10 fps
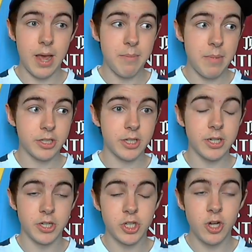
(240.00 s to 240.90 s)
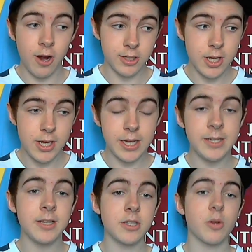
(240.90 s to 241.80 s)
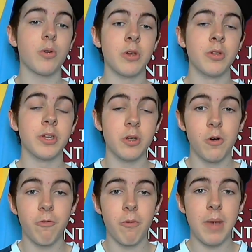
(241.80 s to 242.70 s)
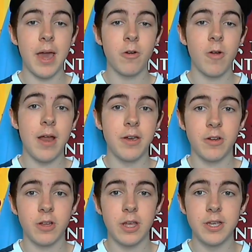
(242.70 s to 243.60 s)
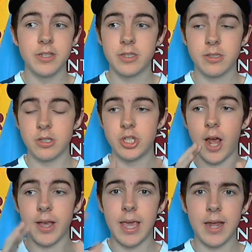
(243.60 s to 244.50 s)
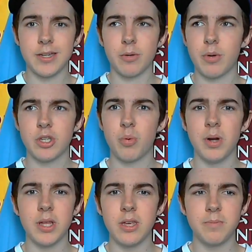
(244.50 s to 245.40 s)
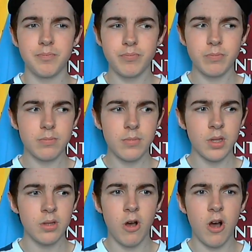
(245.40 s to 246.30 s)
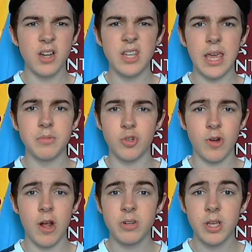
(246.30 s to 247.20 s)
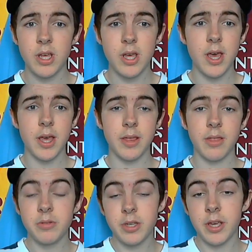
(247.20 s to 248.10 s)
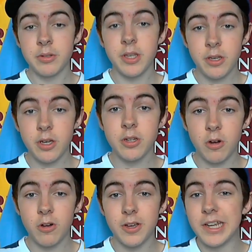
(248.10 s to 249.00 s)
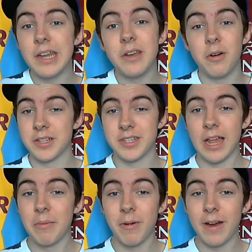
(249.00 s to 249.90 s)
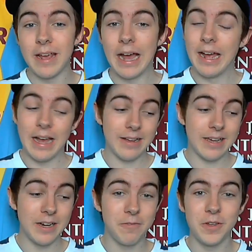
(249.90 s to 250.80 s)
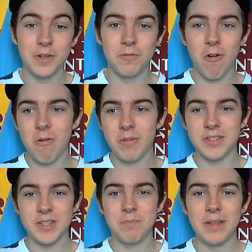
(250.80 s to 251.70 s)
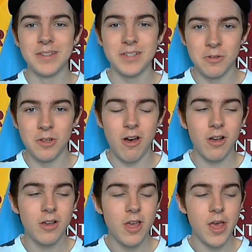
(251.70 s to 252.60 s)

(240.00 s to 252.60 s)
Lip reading: I'm actually kind of shocked. He did score the only goal from a header, ending his gigantic, 20-odd game drought. It was a good goal. He didn't know how to celebrate. I kind of feel for him because it's been so long.